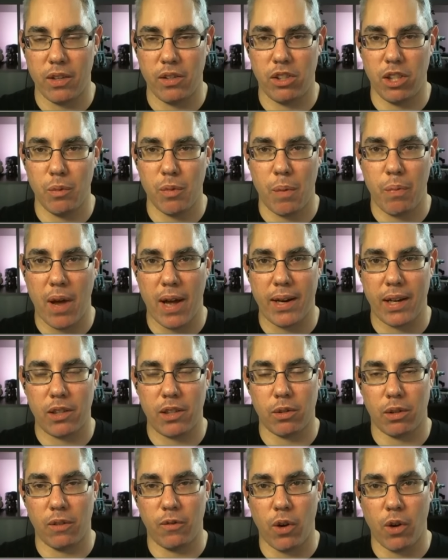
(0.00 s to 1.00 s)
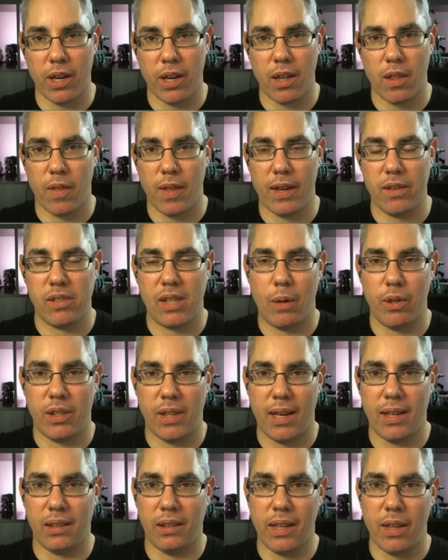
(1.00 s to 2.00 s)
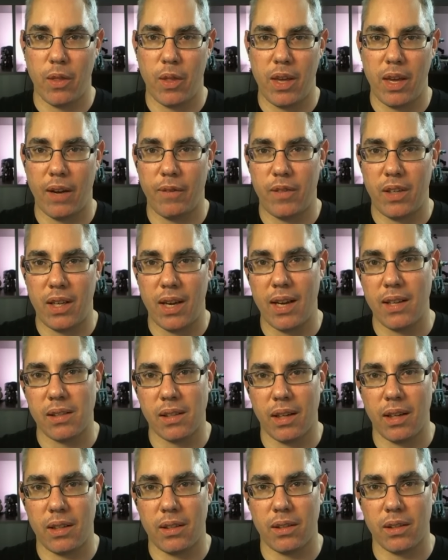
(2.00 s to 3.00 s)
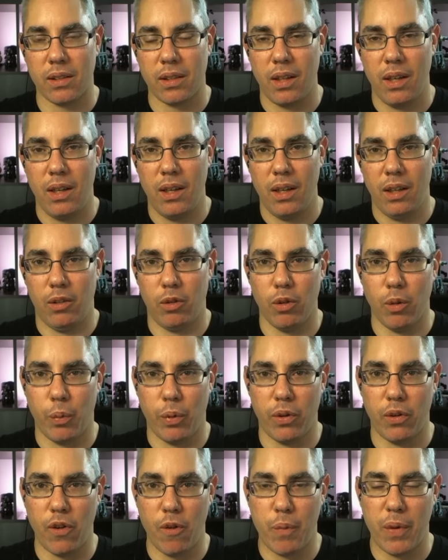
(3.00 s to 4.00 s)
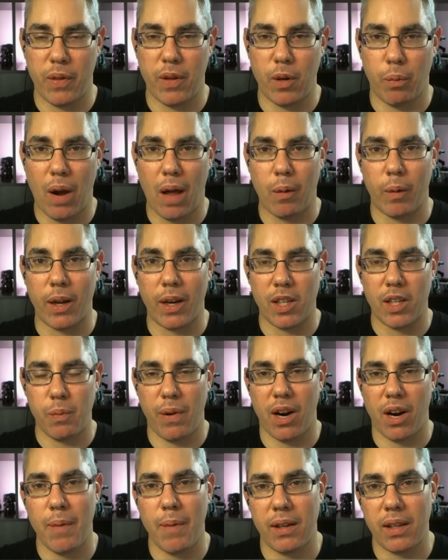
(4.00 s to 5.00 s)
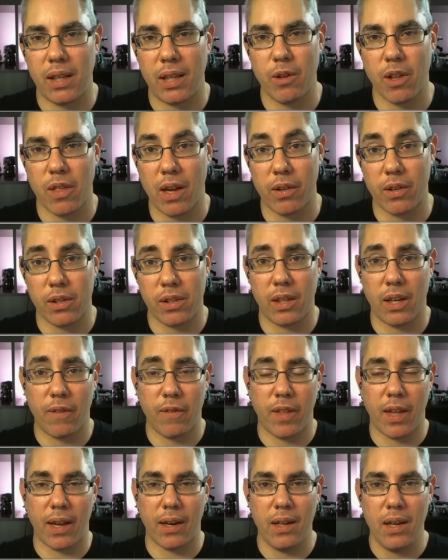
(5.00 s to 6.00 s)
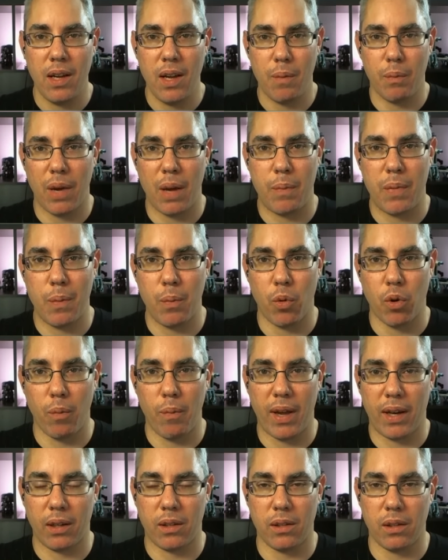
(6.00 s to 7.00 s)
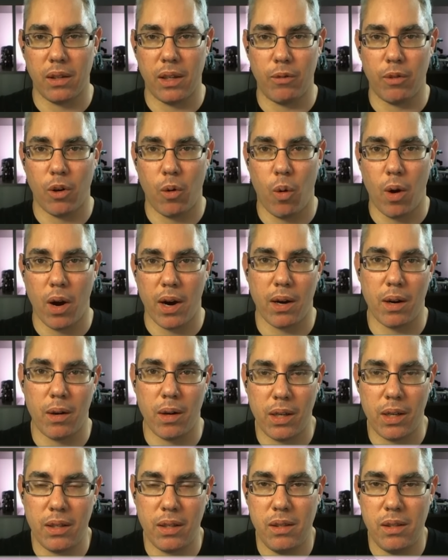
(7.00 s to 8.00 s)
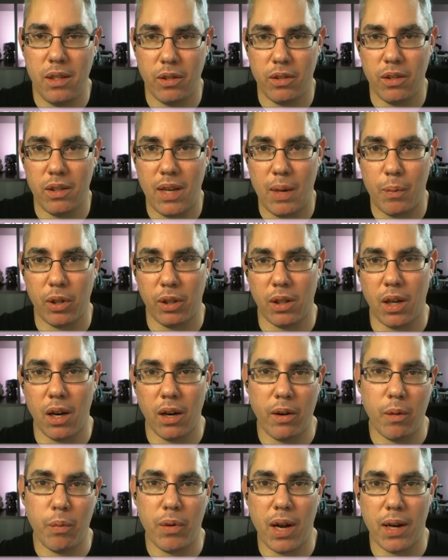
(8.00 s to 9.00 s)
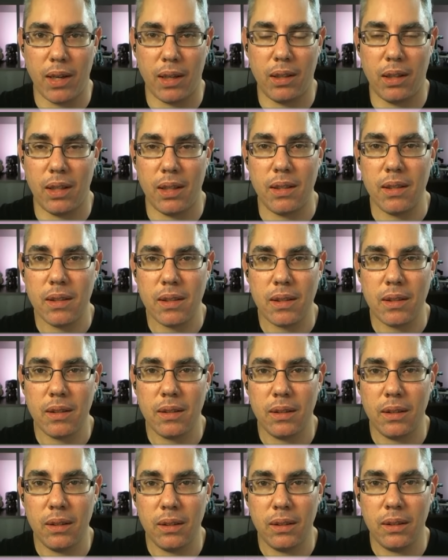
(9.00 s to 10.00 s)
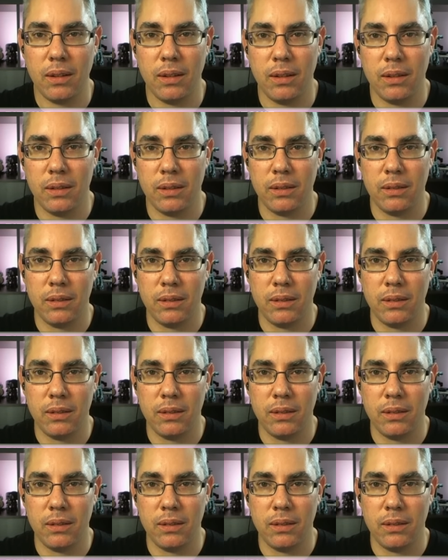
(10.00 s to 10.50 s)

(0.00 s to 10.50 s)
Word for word: the consumer products are avoiding things that would take lengthy F D A cycles to approve, but they're probably experimenting with other stuff that might be more medical and require a, you know, yeah, deeper, it, longer product lines. Yeah. And